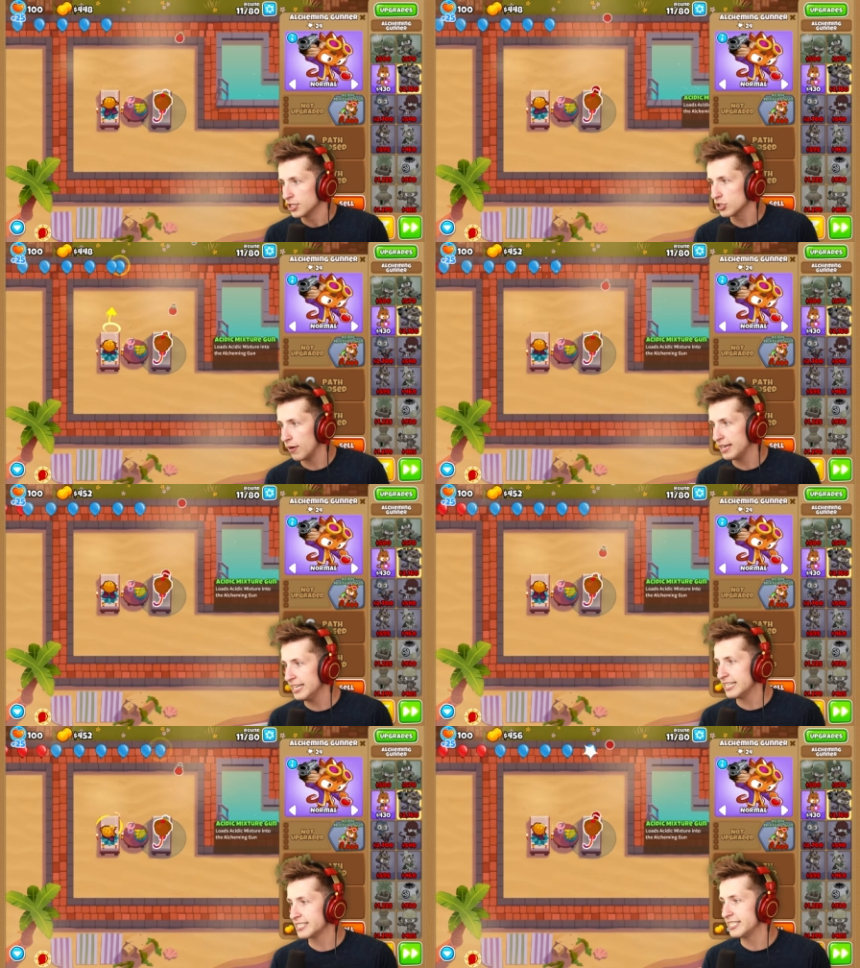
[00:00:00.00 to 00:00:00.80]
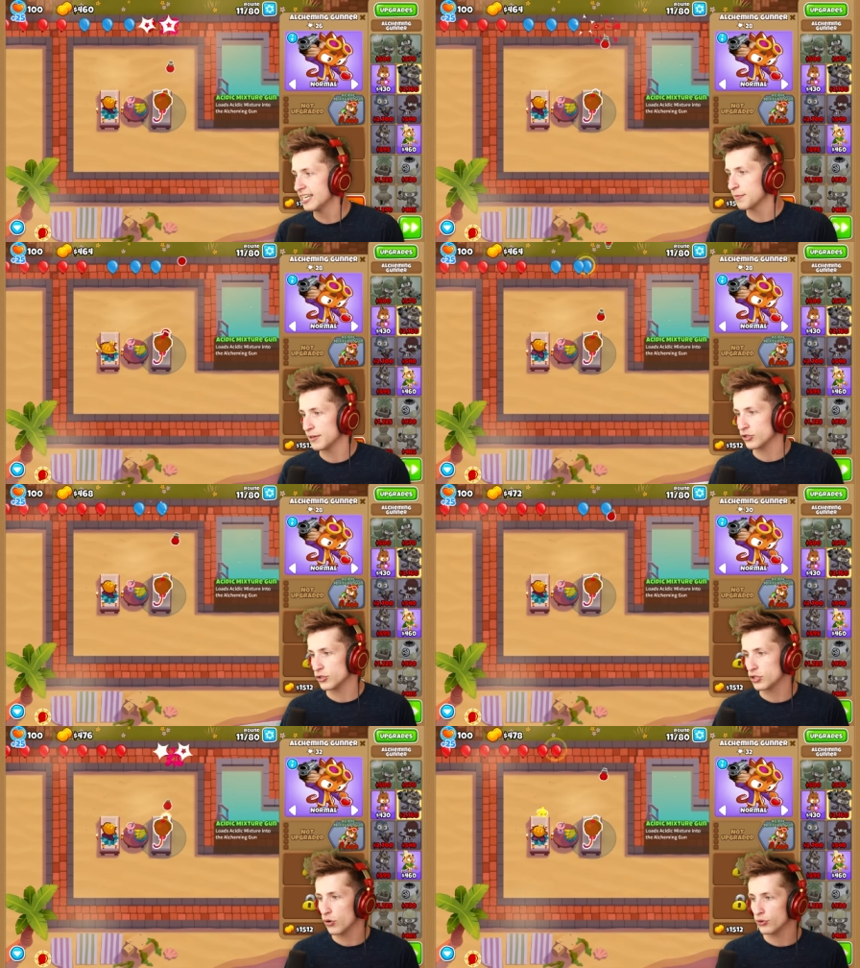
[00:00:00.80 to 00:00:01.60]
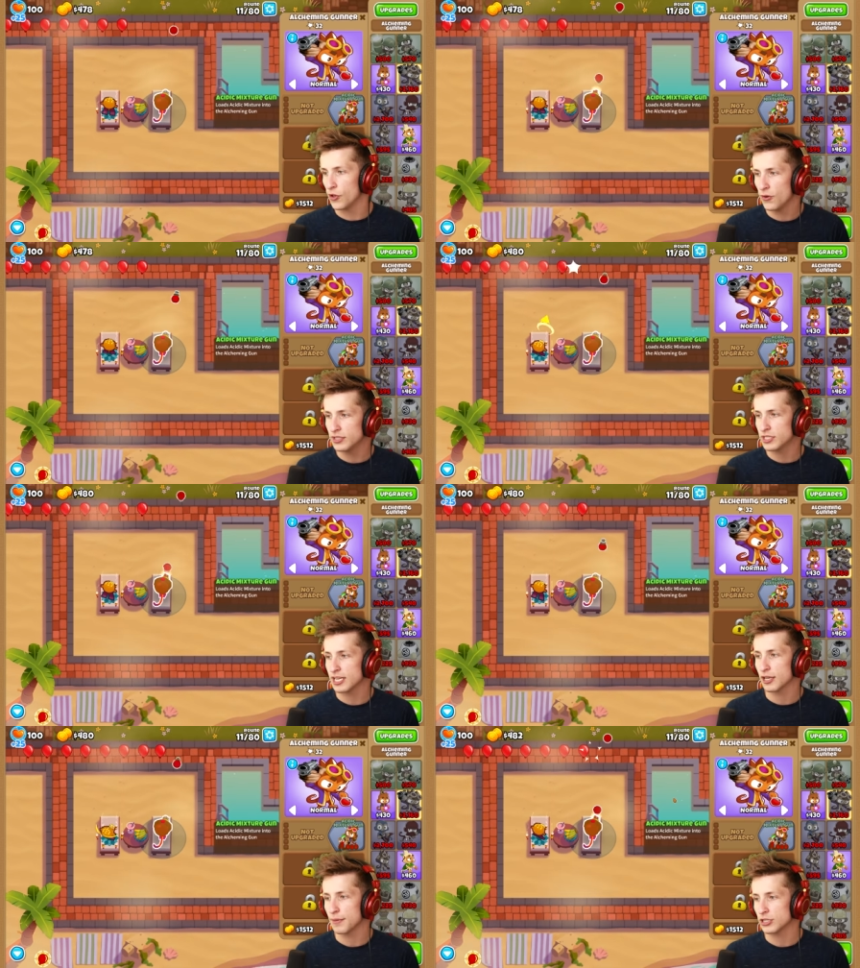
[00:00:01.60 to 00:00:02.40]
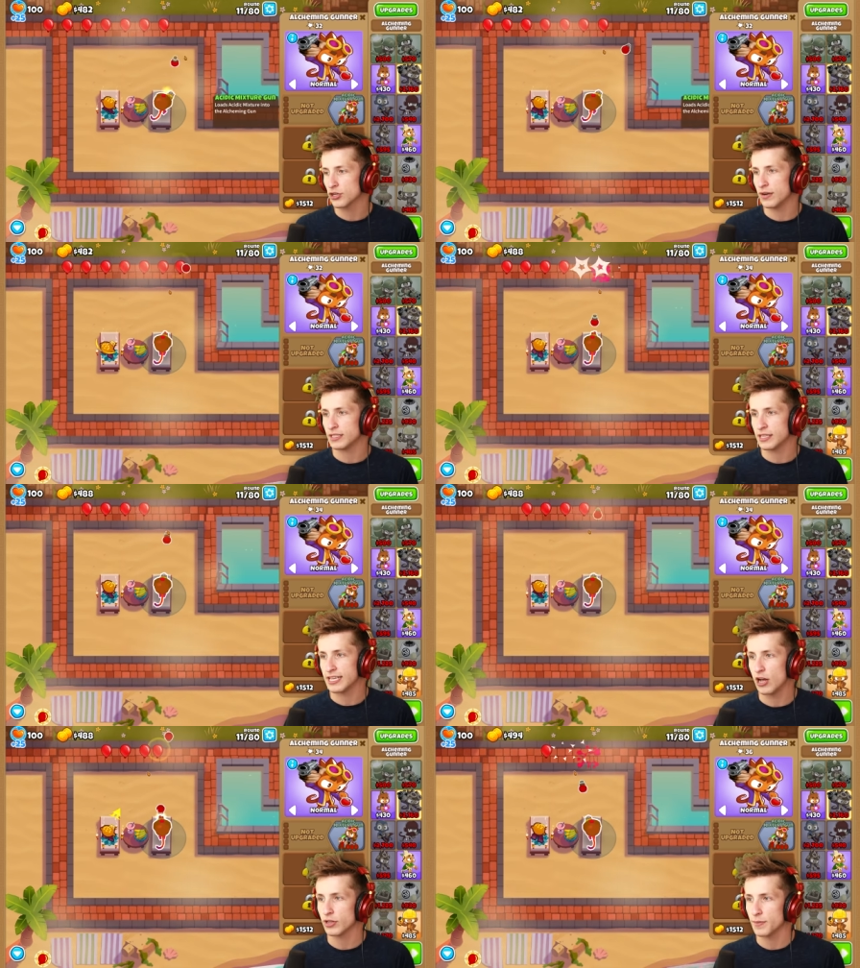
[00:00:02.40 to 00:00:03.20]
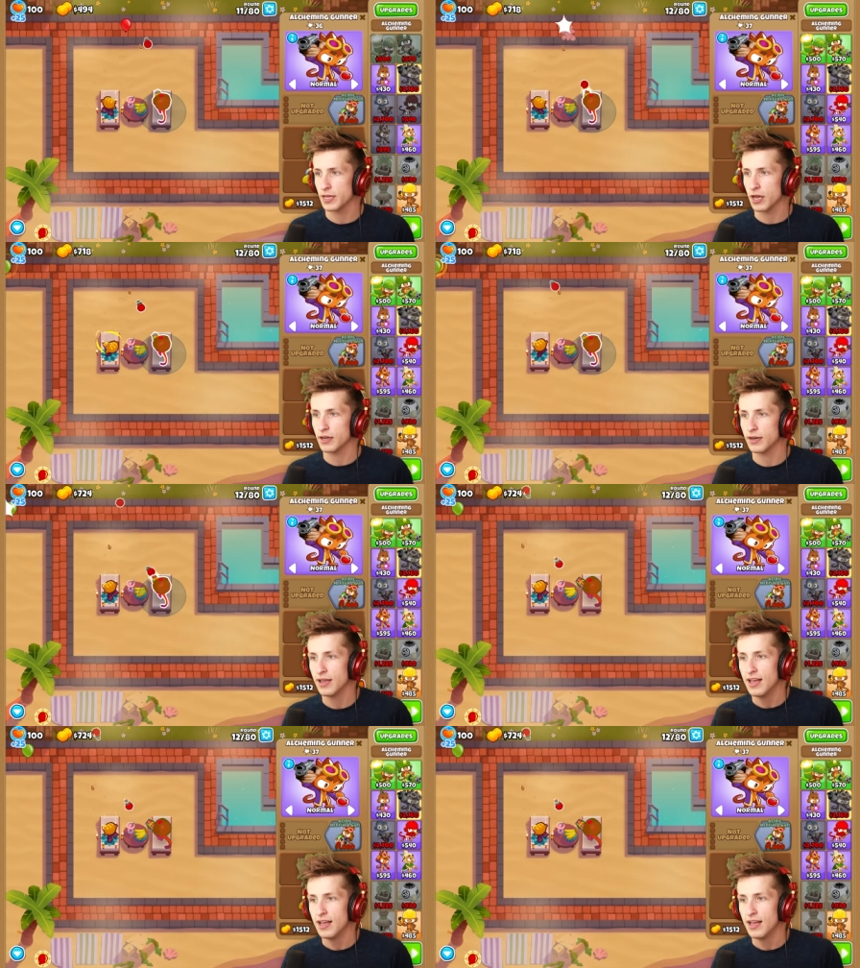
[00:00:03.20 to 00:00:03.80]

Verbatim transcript: So I need acidic mixture. So loads acidic mixture into the alchemy gun.